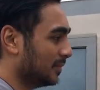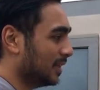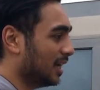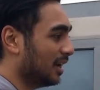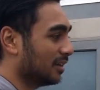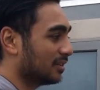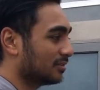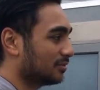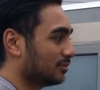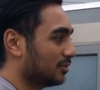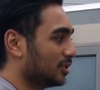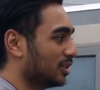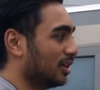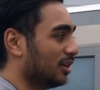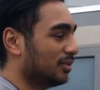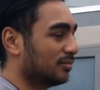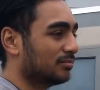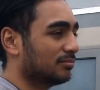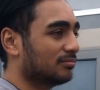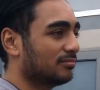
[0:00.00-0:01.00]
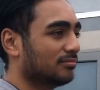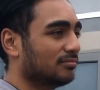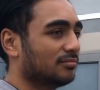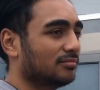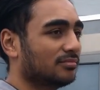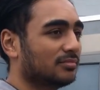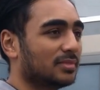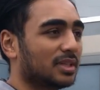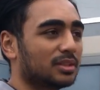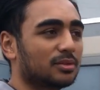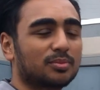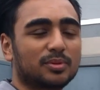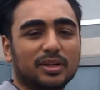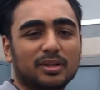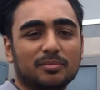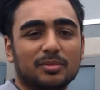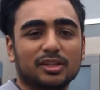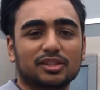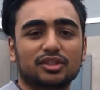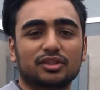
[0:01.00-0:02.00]
Yeah, so that's
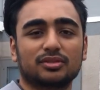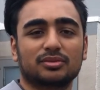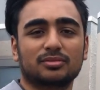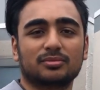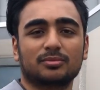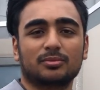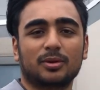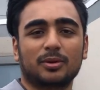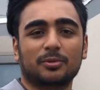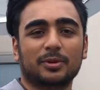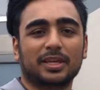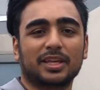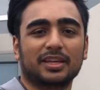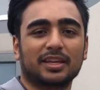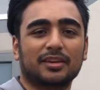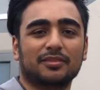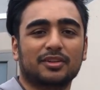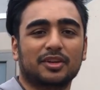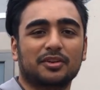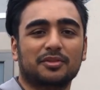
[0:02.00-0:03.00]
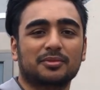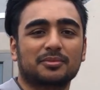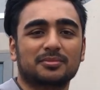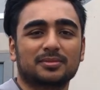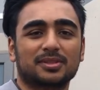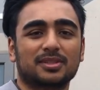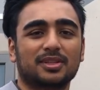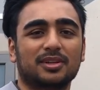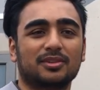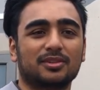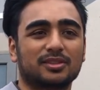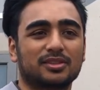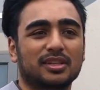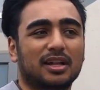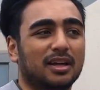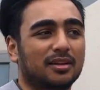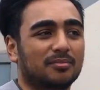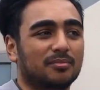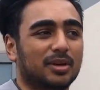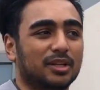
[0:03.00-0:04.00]
pretty much what we can give you. So there's
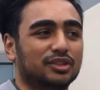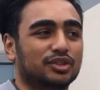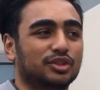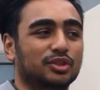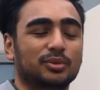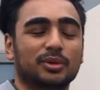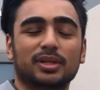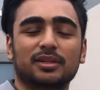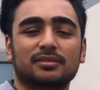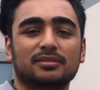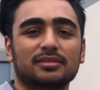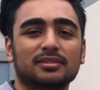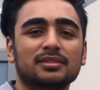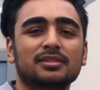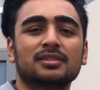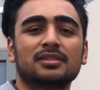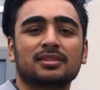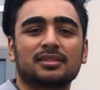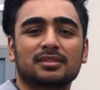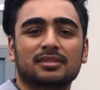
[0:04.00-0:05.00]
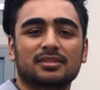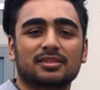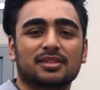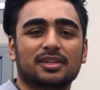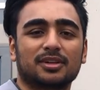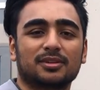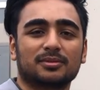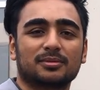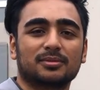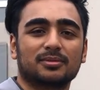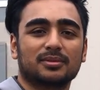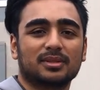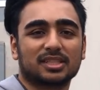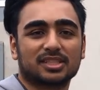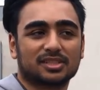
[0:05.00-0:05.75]
not much to it. So yeah.